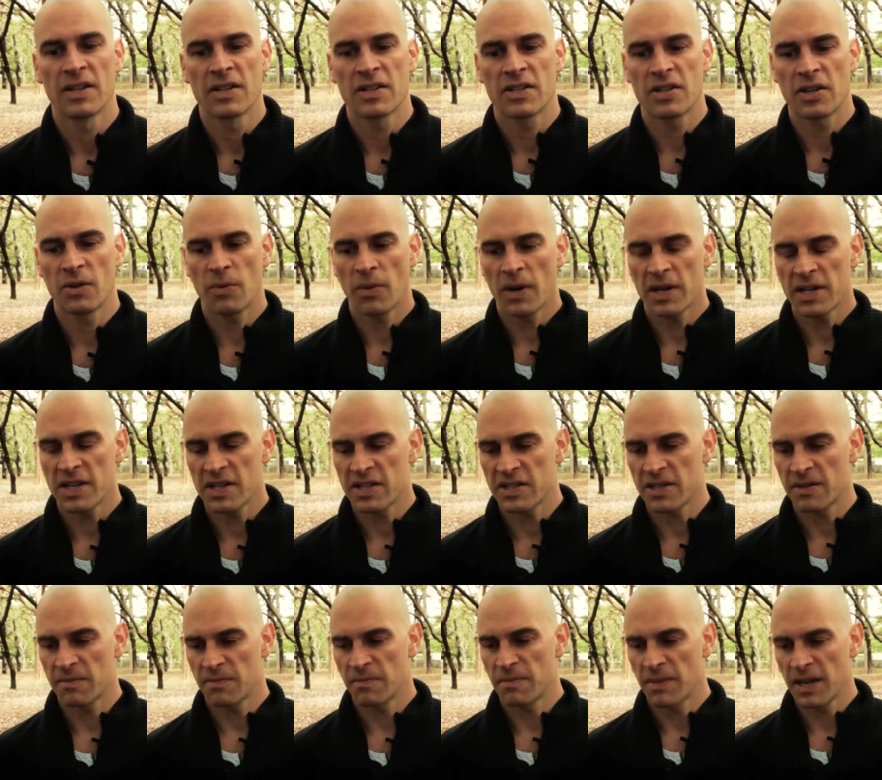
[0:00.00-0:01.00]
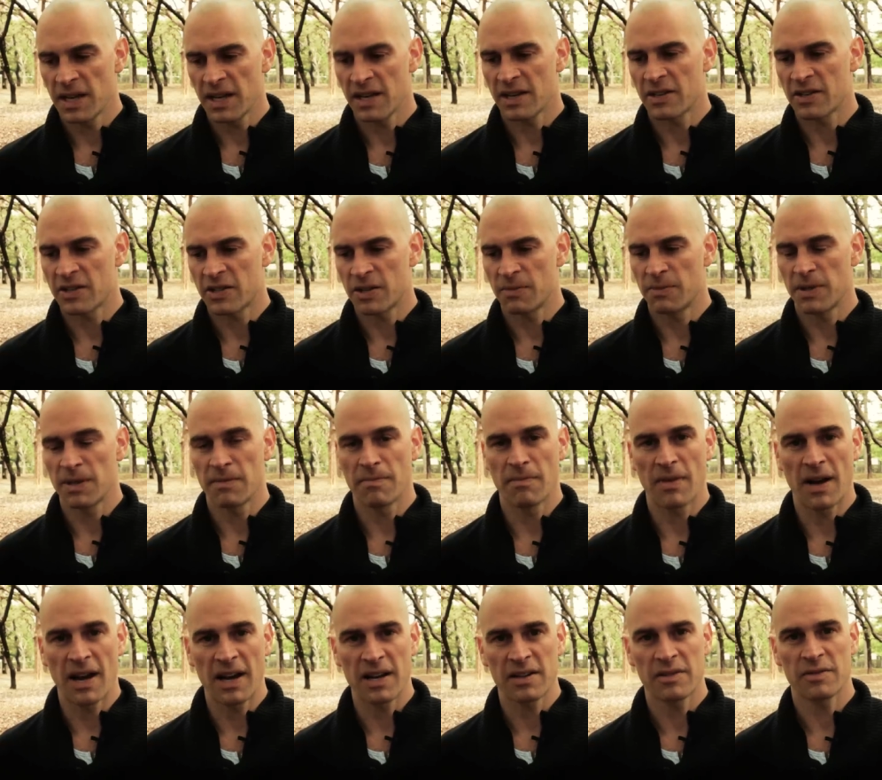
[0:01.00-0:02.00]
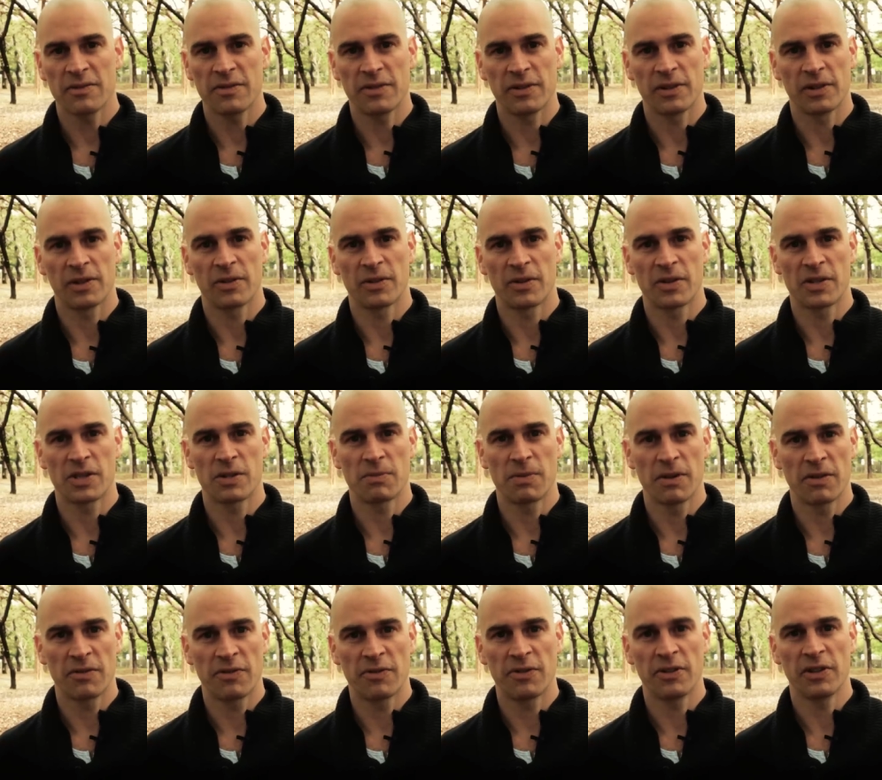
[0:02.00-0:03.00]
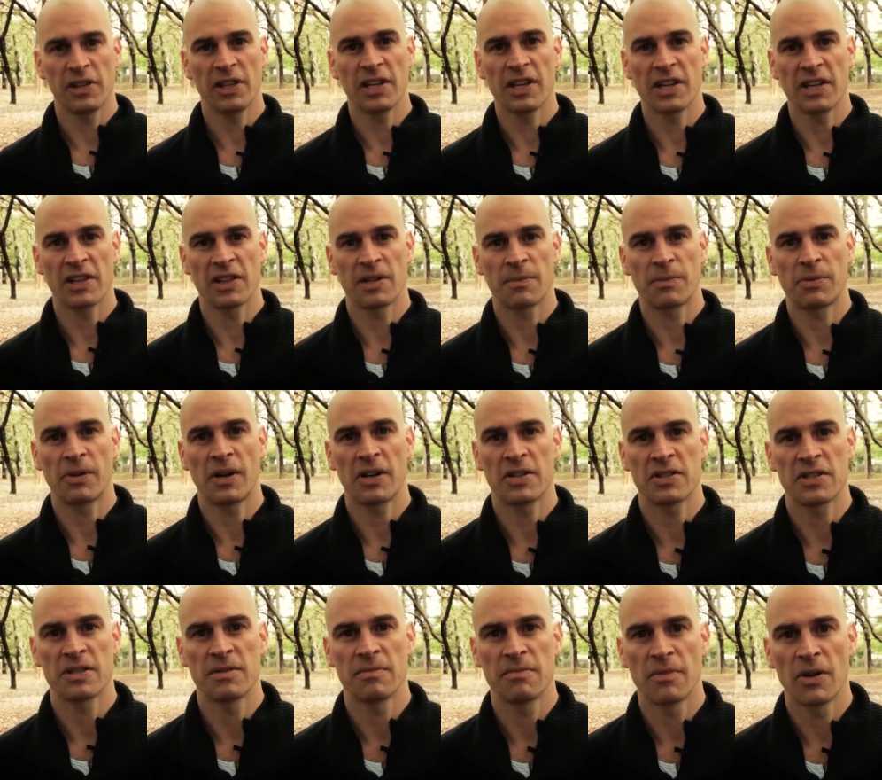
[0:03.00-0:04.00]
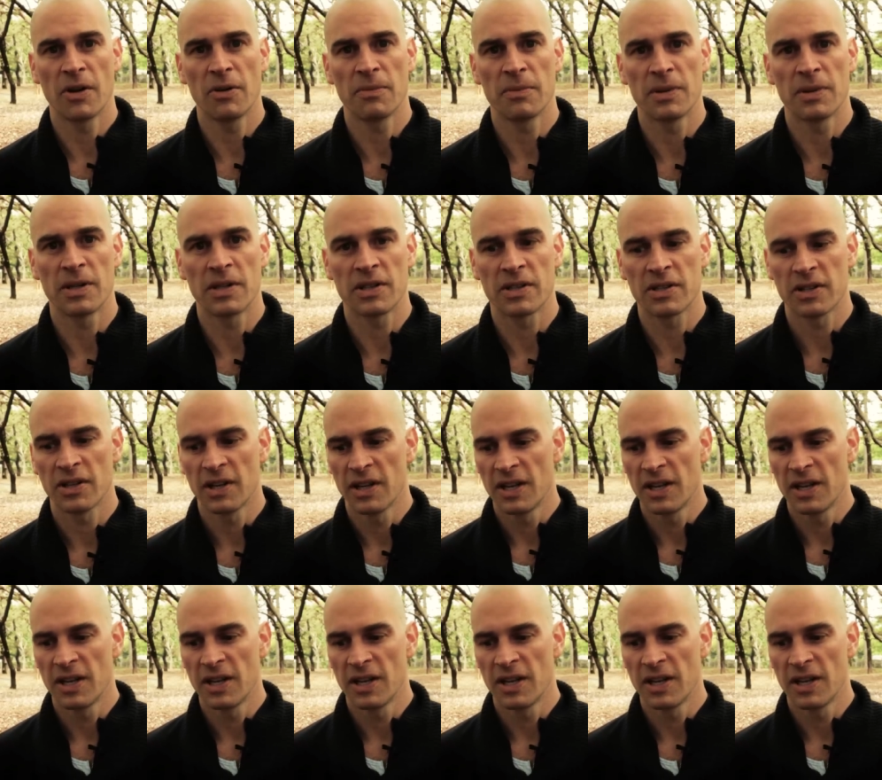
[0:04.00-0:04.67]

So what does it mean to be mindful or to be fully in the present moment,